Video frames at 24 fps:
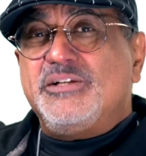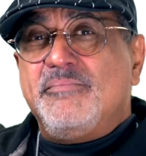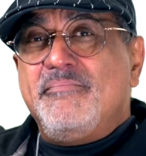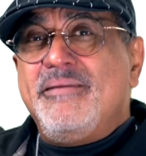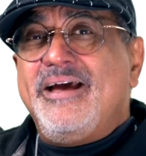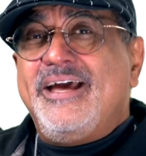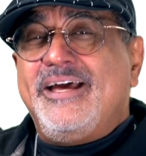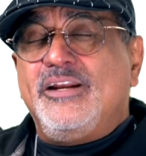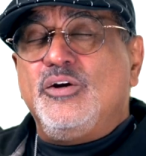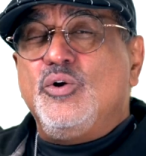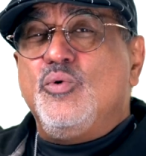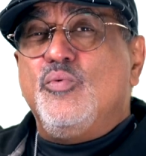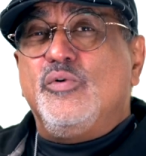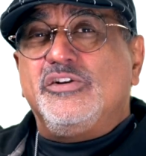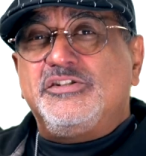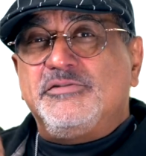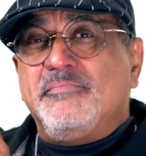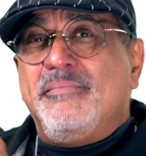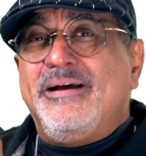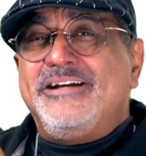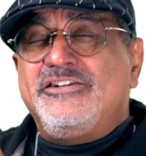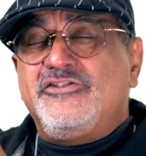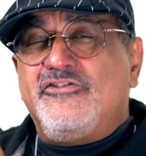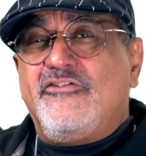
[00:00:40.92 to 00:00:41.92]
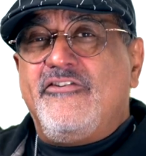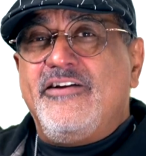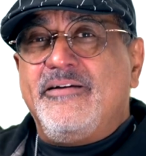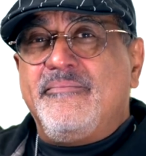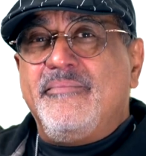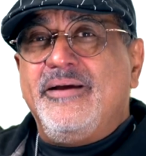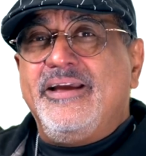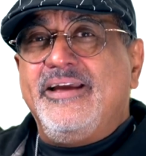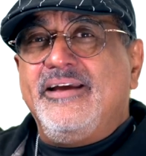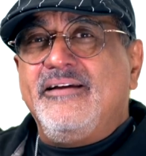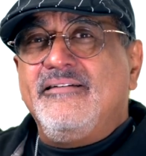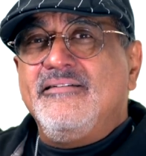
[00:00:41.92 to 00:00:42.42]
a man who was mentoring
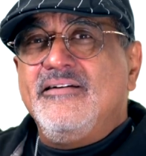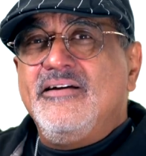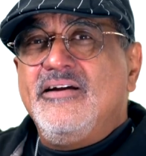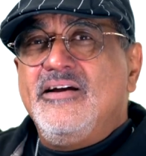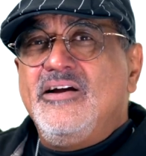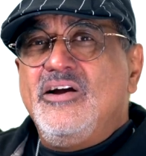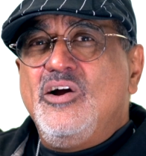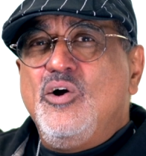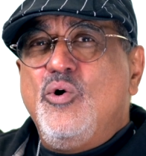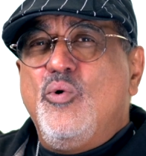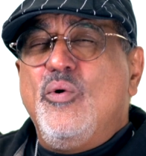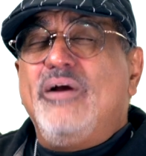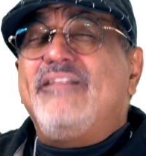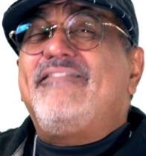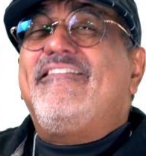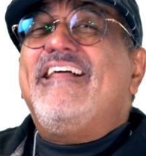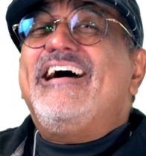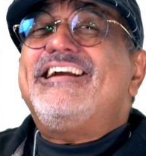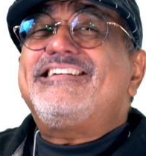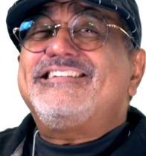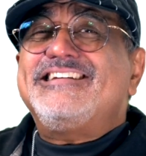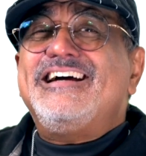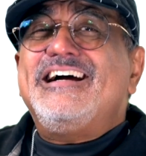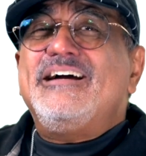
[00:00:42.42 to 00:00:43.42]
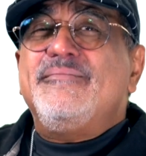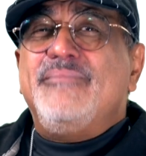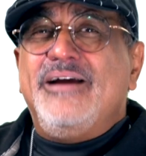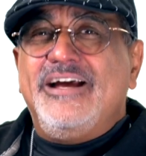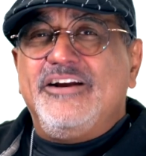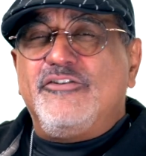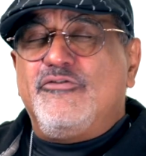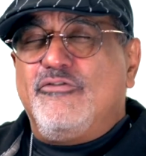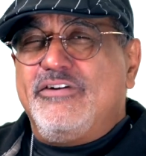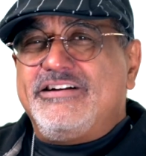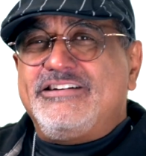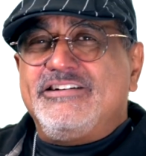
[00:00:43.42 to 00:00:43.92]
me, who at that time
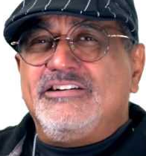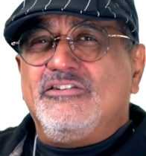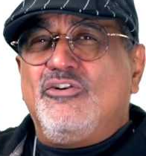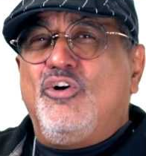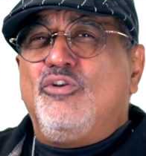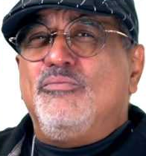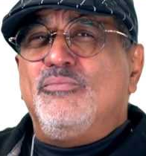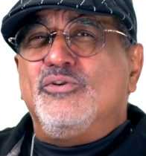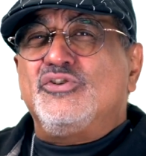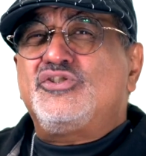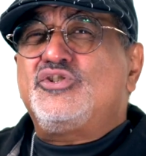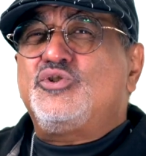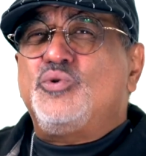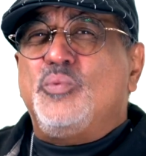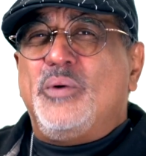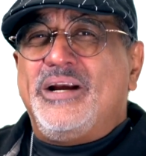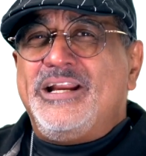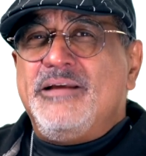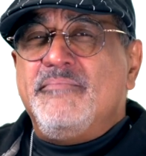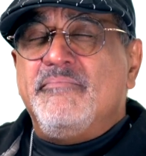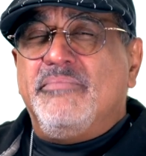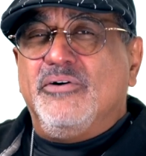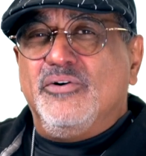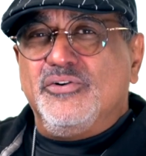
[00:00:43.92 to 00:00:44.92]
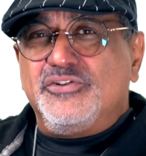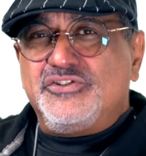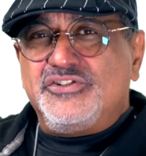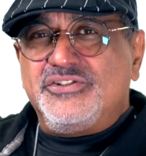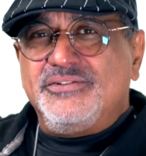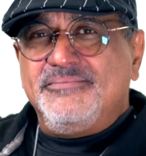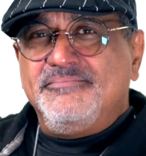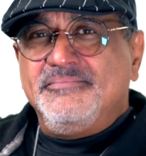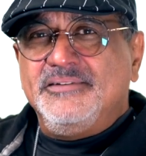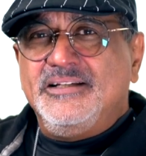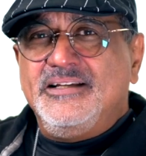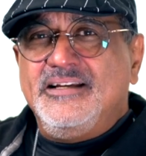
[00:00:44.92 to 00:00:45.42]
had written almost 20
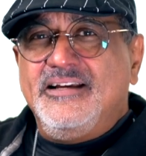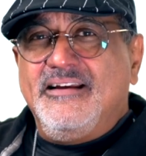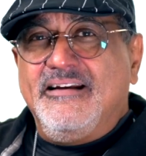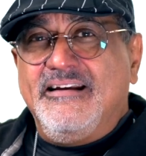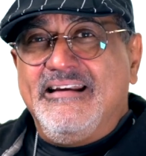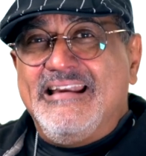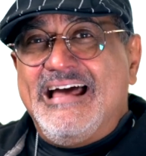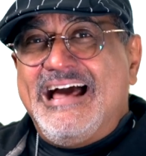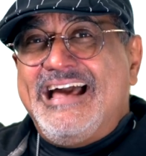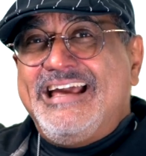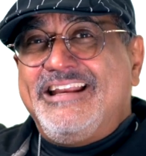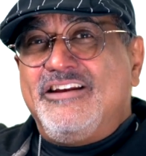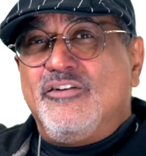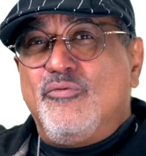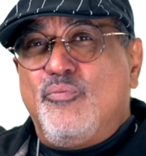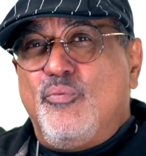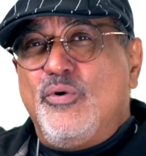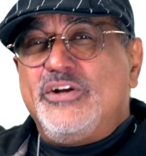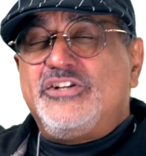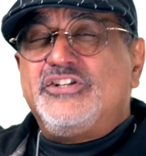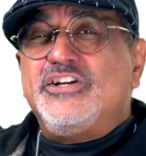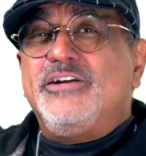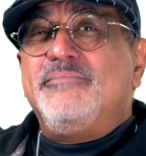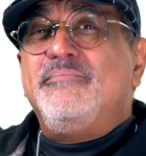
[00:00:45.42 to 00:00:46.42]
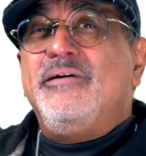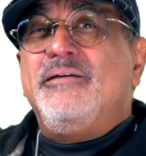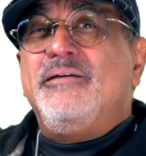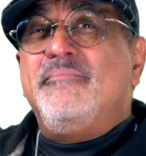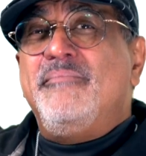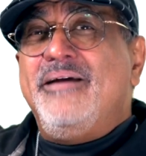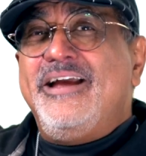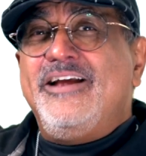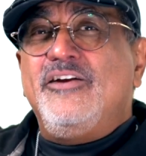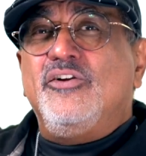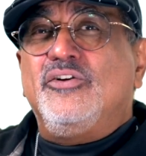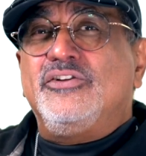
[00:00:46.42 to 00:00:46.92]
books, 9 of which had been
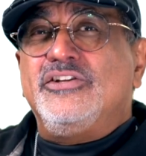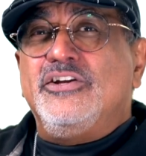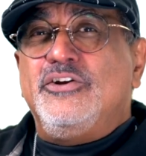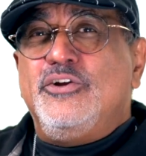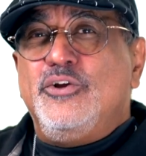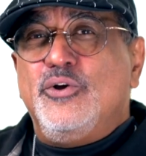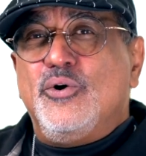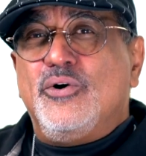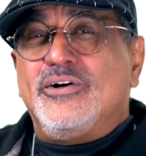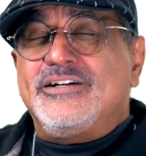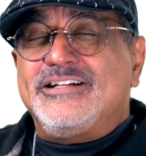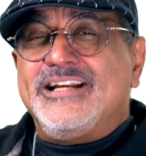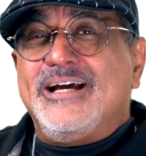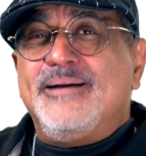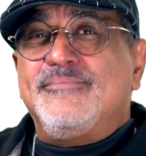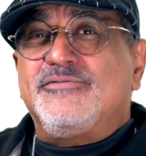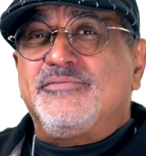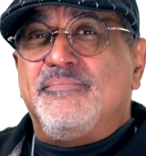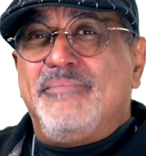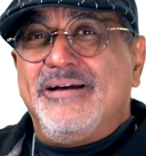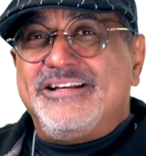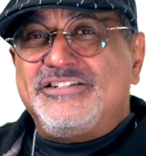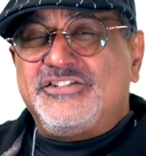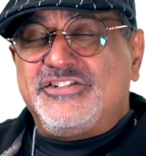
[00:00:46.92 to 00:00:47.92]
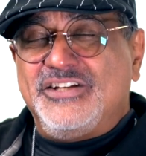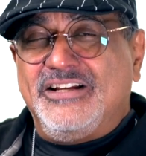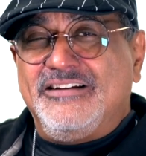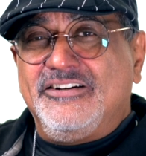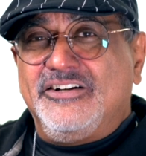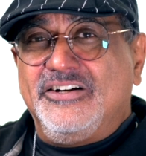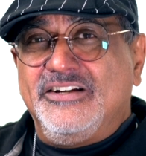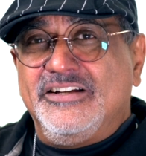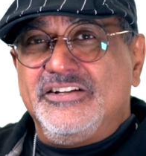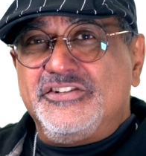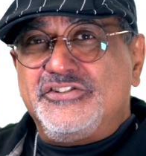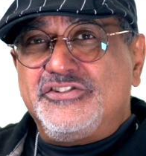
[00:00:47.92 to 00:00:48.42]
made on the New York Times
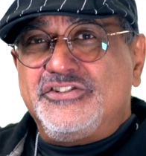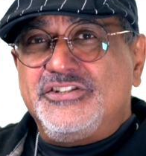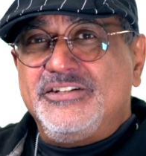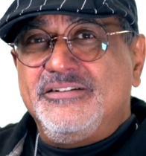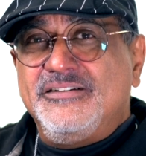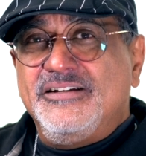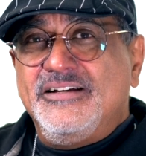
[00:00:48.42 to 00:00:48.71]
bestseller list.